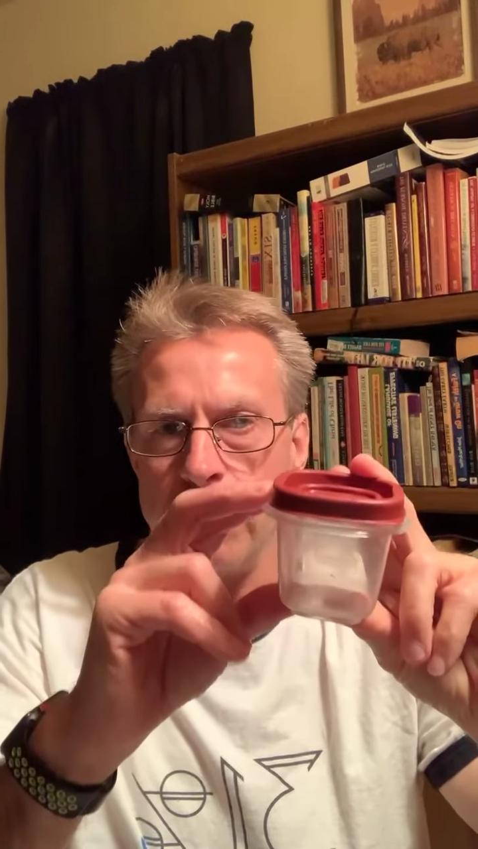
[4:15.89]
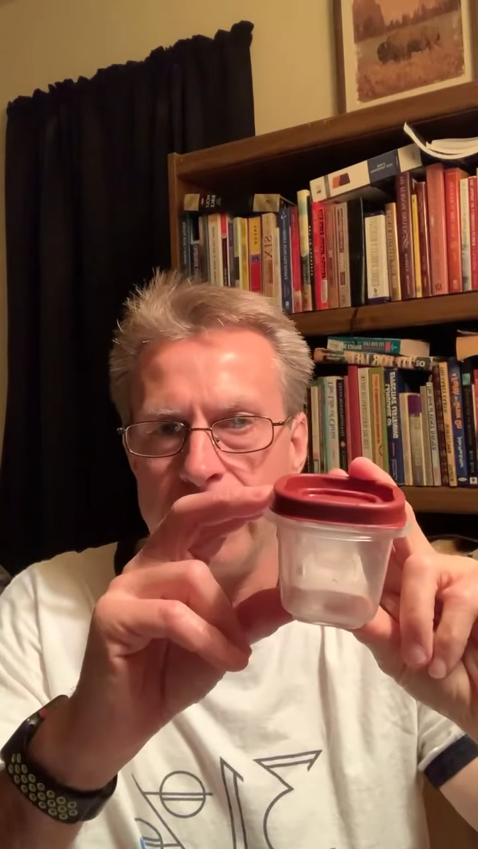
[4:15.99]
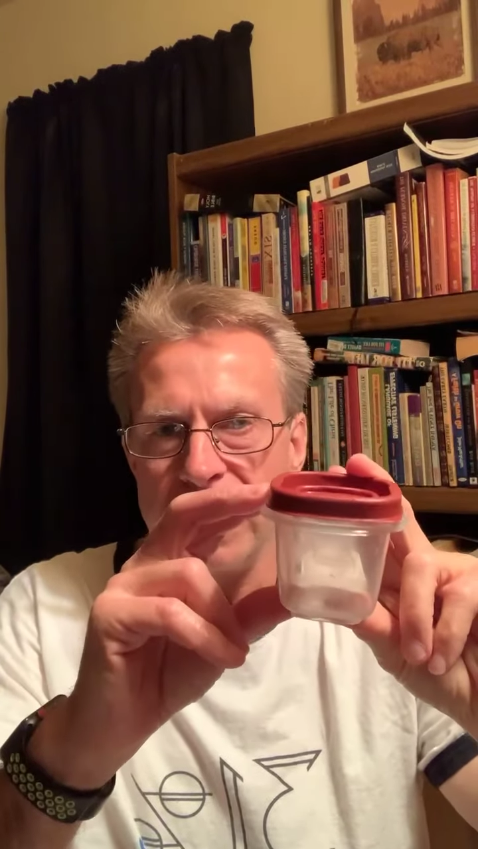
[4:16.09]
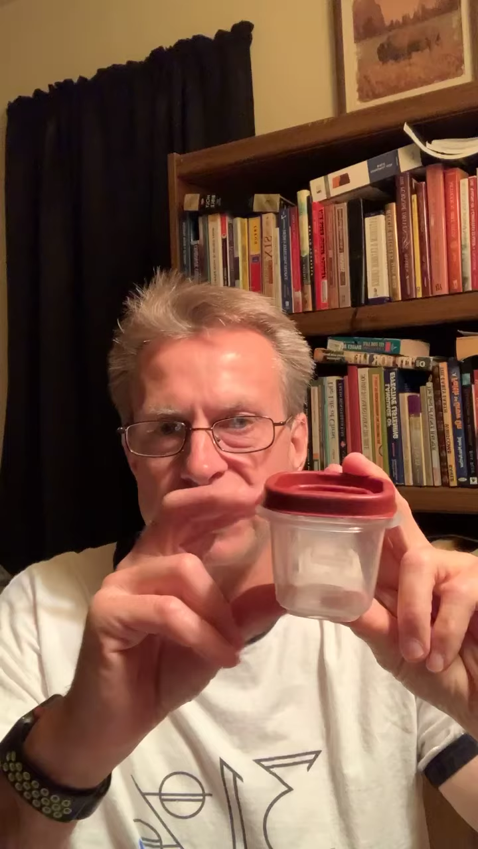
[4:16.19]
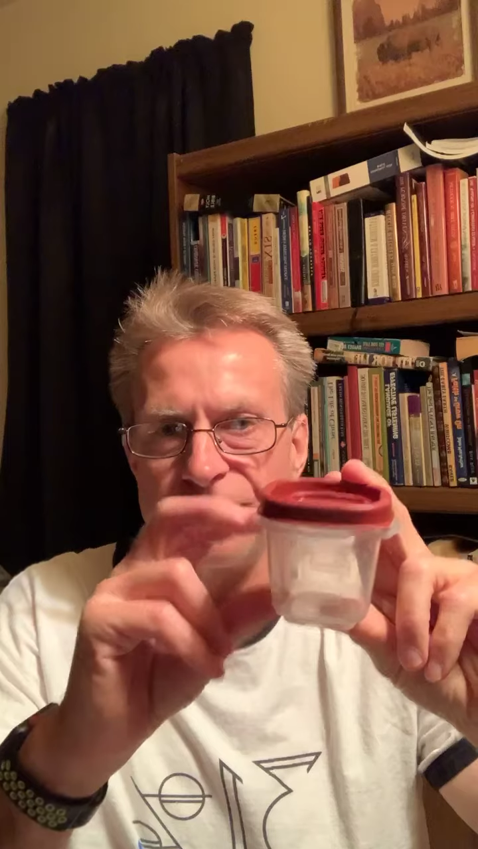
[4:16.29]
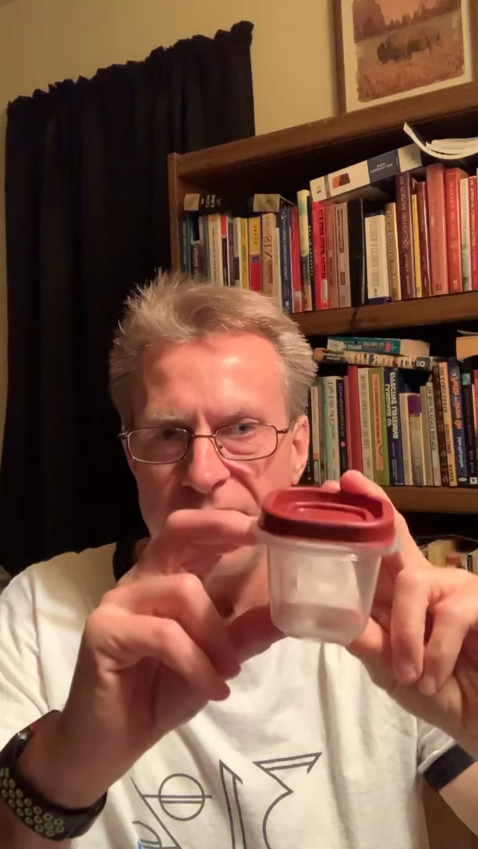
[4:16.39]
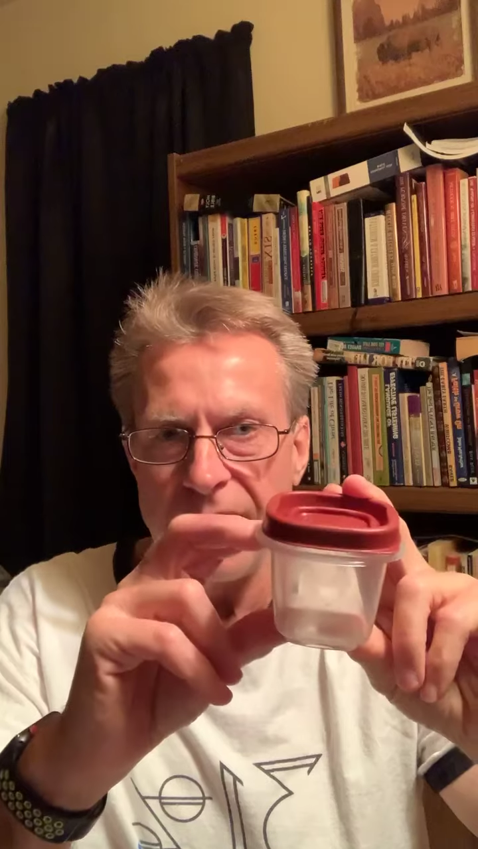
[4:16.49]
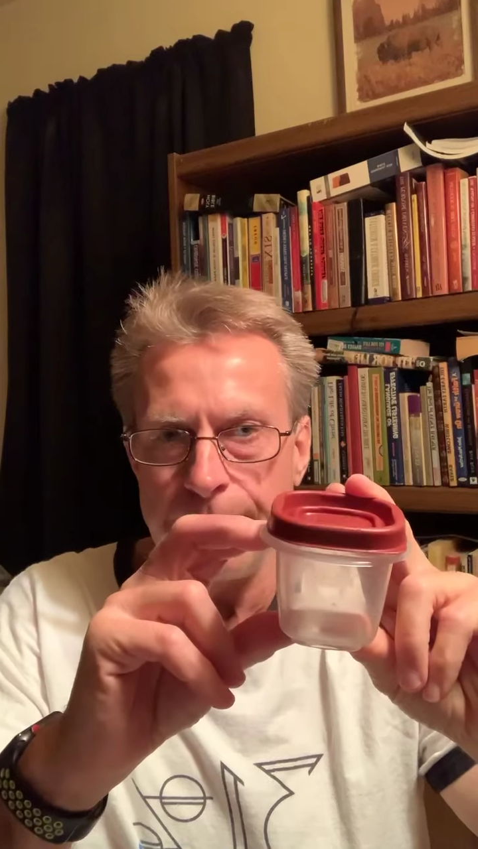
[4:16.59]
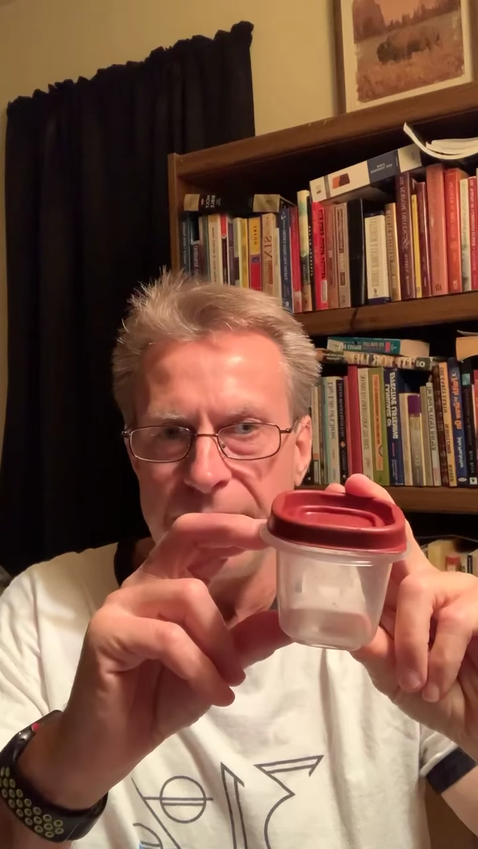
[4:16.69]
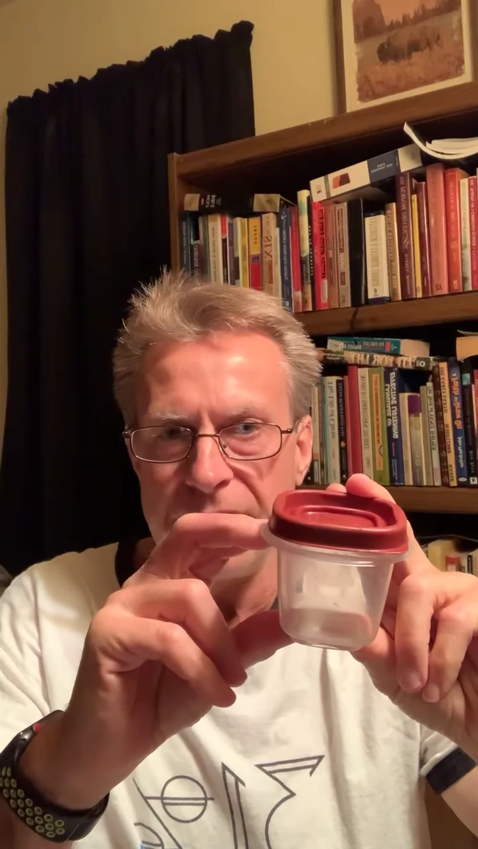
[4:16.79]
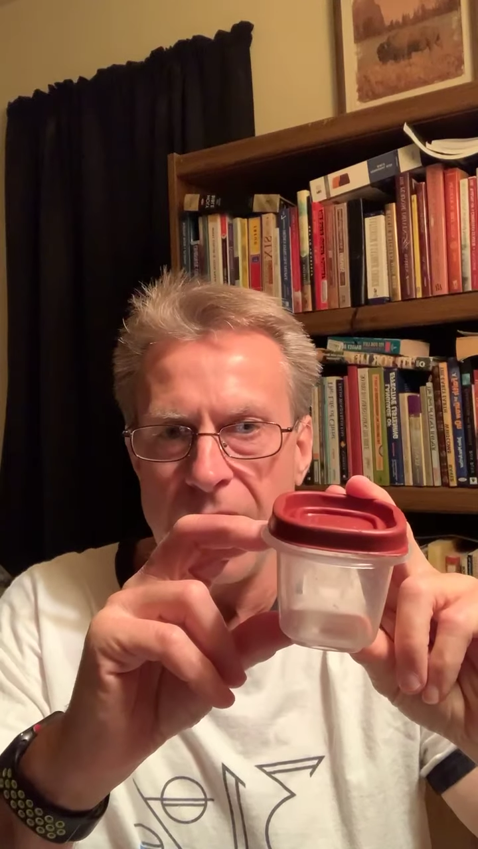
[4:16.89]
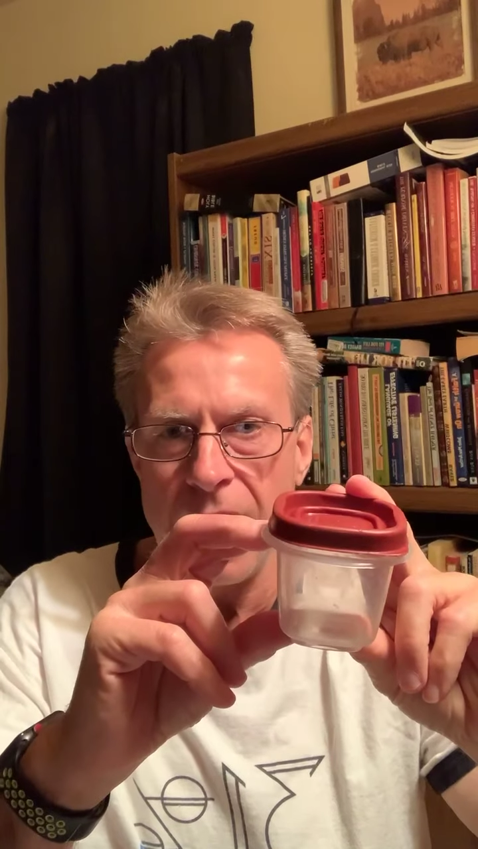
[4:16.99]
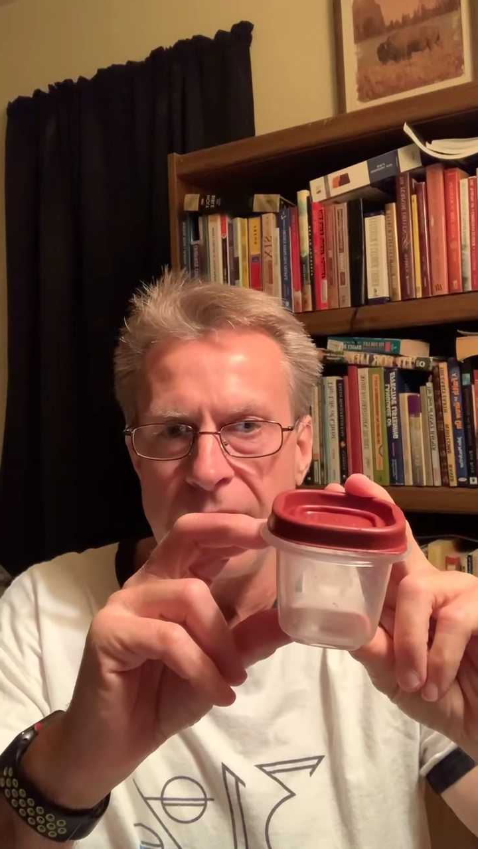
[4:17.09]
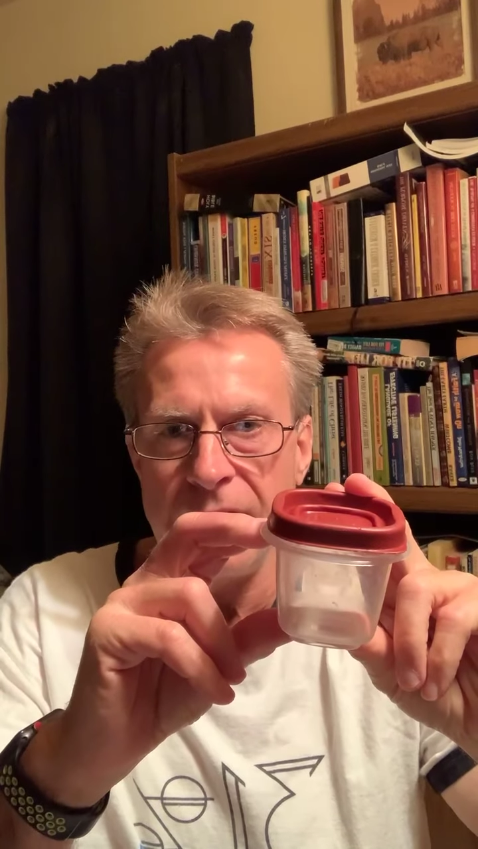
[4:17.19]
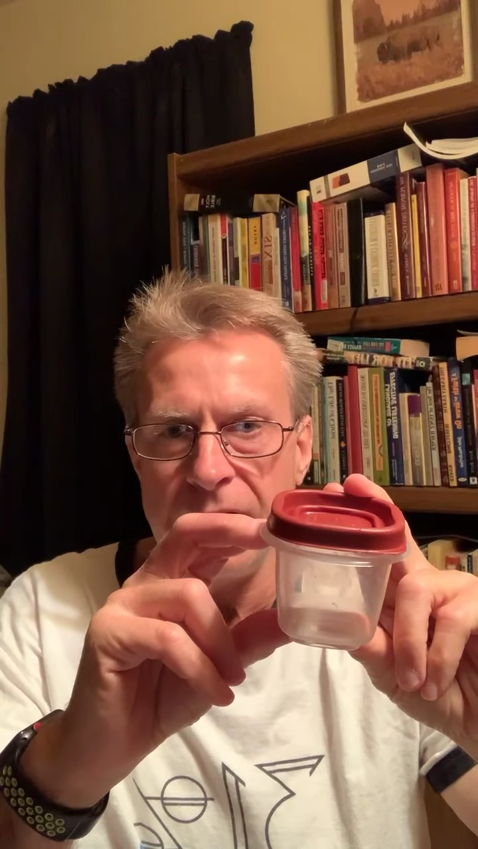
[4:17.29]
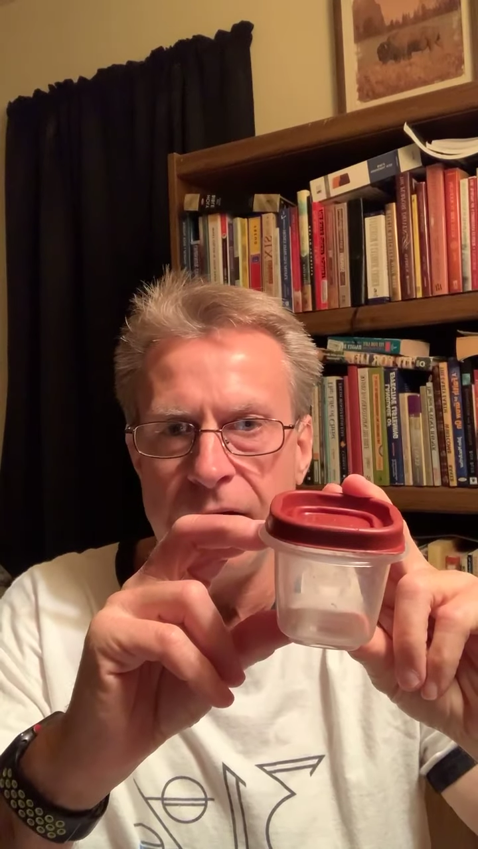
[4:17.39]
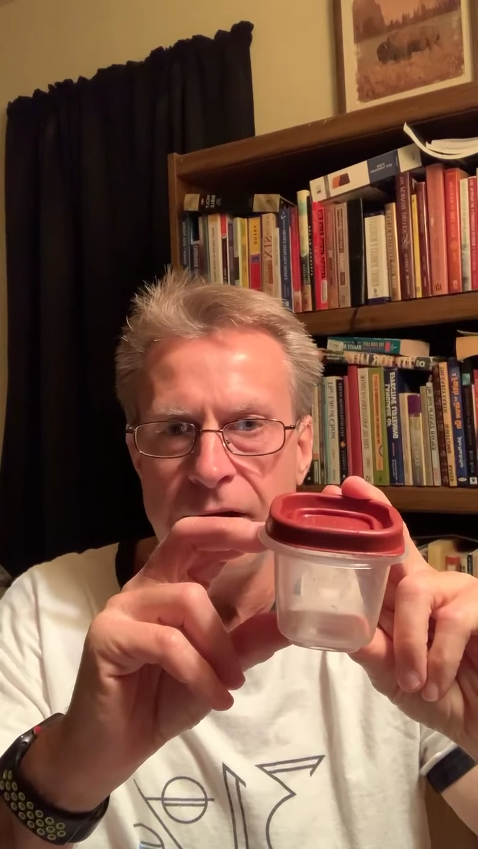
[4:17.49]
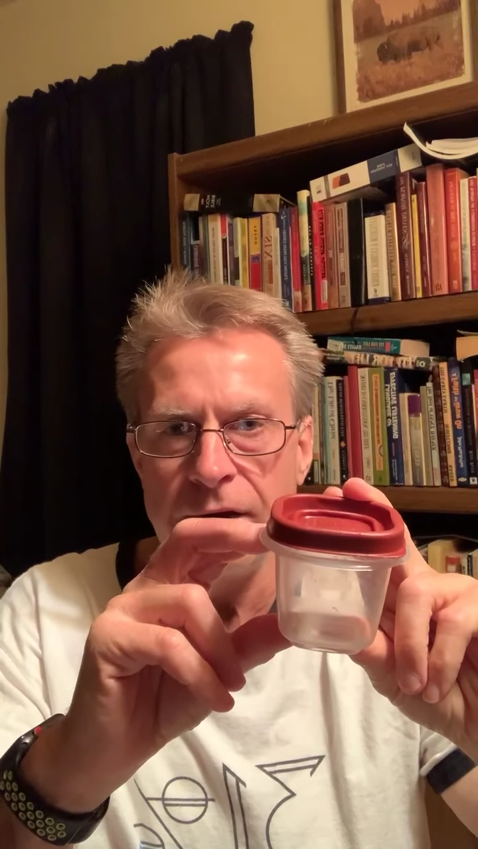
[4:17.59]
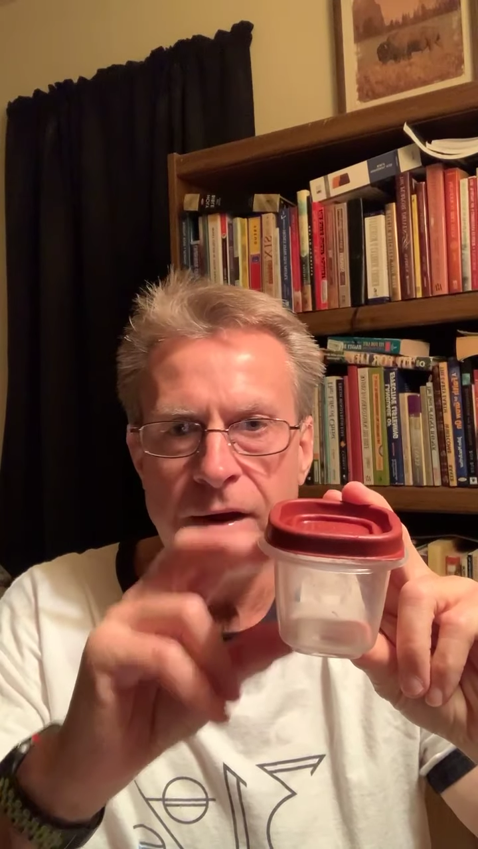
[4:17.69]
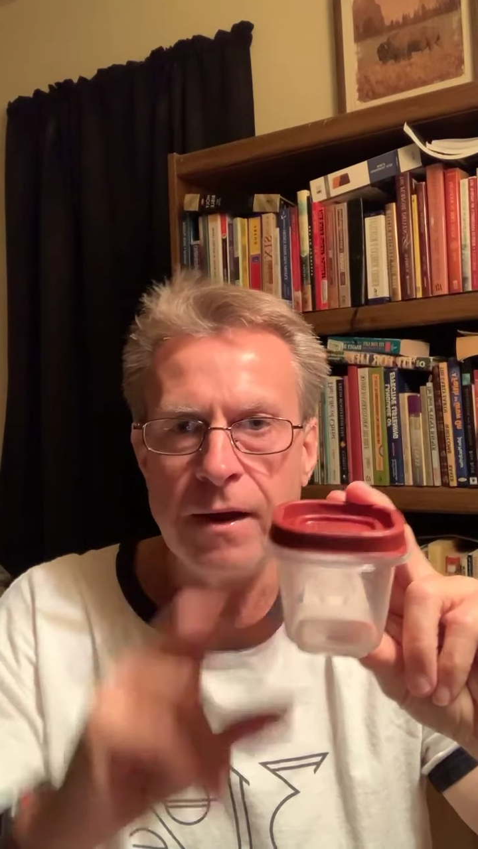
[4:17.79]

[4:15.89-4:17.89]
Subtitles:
much filet mignon in here,